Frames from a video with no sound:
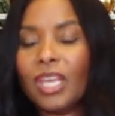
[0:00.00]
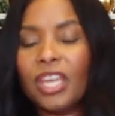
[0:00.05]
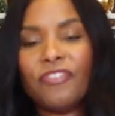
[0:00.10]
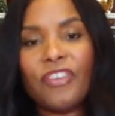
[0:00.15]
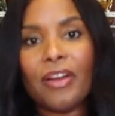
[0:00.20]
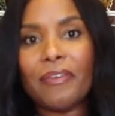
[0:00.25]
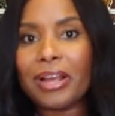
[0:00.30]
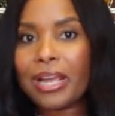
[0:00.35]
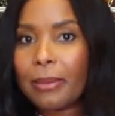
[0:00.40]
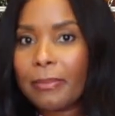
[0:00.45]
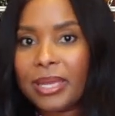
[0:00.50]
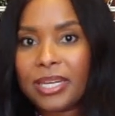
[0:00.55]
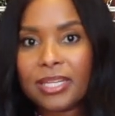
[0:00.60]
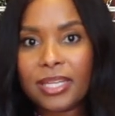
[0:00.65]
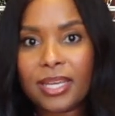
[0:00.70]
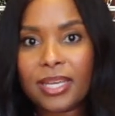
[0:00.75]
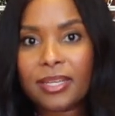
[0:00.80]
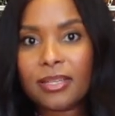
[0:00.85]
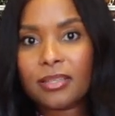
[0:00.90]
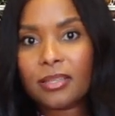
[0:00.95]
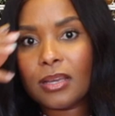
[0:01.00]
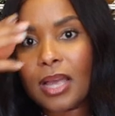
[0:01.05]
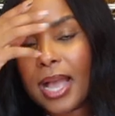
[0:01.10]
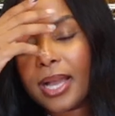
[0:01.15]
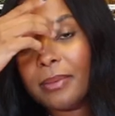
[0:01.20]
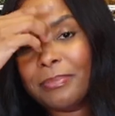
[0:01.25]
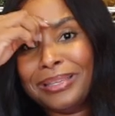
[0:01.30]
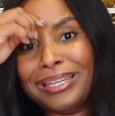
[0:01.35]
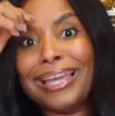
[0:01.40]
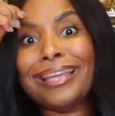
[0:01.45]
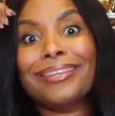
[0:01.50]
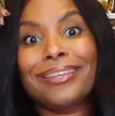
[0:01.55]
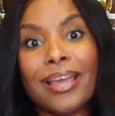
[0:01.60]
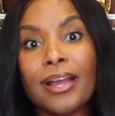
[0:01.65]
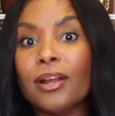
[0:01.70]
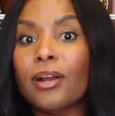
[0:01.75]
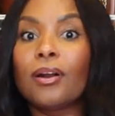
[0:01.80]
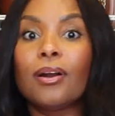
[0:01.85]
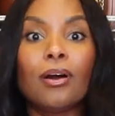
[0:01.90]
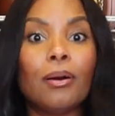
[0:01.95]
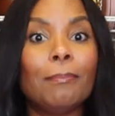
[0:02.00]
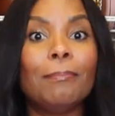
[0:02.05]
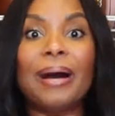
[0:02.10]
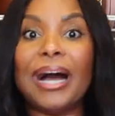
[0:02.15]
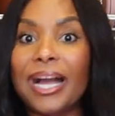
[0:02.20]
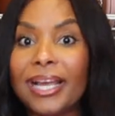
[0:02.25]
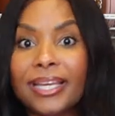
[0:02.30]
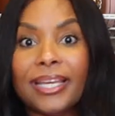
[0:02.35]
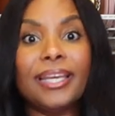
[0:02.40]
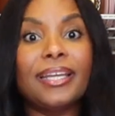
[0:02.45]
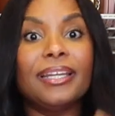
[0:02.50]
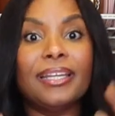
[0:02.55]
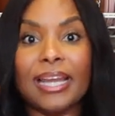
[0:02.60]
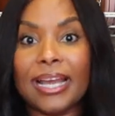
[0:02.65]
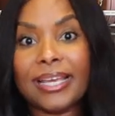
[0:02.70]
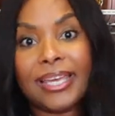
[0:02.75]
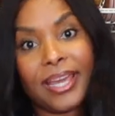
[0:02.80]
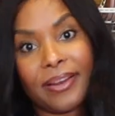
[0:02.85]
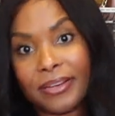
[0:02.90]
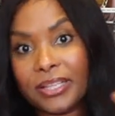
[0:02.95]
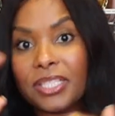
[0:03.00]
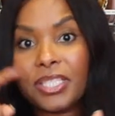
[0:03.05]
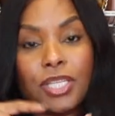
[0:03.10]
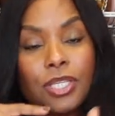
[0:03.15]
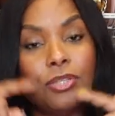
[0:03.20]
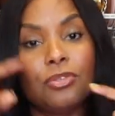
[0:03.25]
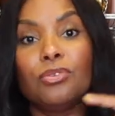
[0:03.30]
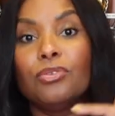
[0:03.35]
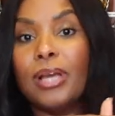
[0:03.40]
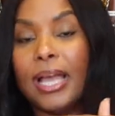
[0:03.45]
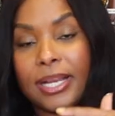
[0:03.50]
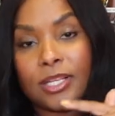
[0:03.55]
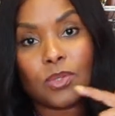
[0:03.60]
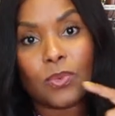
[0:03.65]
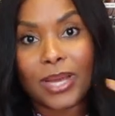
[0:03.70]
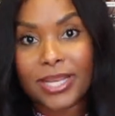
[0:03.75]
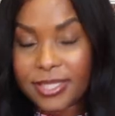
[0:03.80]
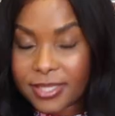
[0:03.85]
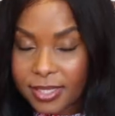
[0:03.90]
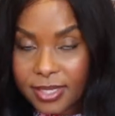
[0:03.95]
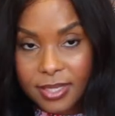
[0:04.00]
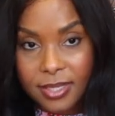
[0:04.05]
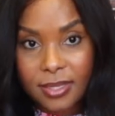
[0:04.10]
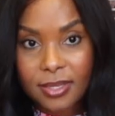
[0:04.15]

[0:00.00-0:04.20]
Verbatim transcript: if I recommend it, I could be like, yeah, girl, buy it. And I guarantee you XYZ.